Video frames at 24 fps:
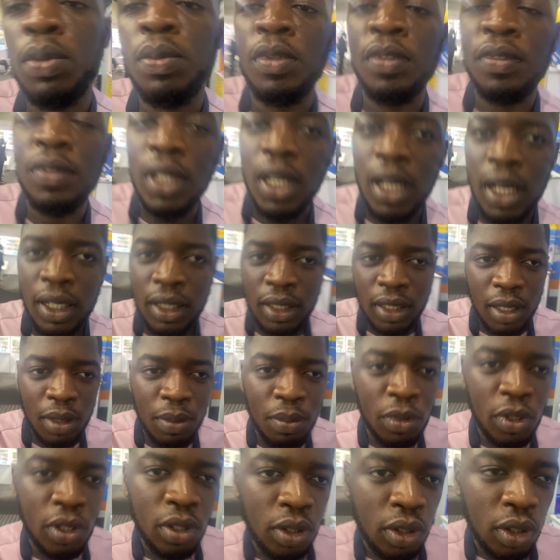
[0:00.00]
of the
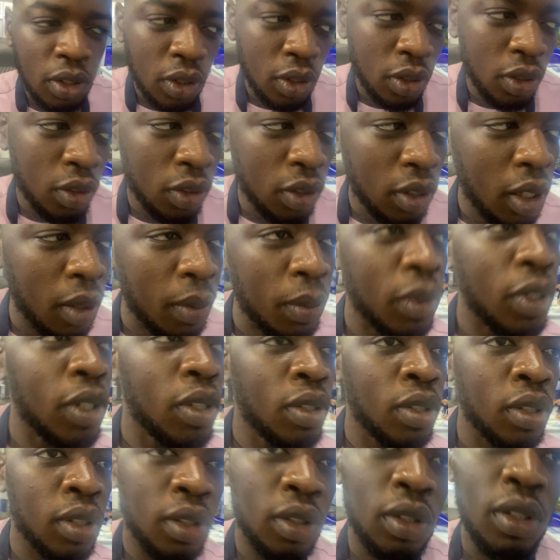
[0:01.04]
items. So I'm
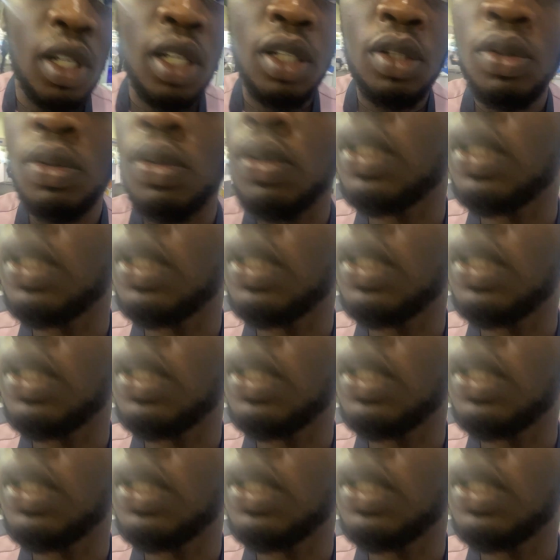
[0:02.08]
just trying to